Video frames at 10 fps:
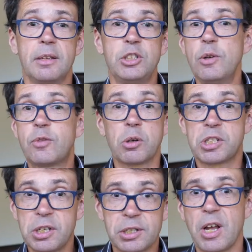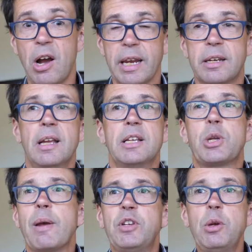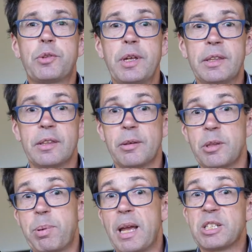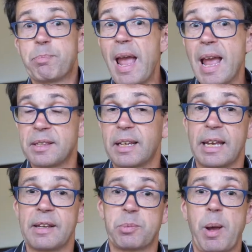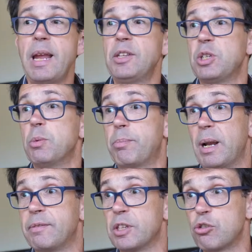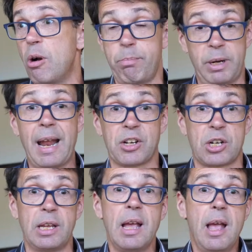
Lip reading: You've got to decide. So if you think that the player's bared the king of spades, you would play for the drop, but actually,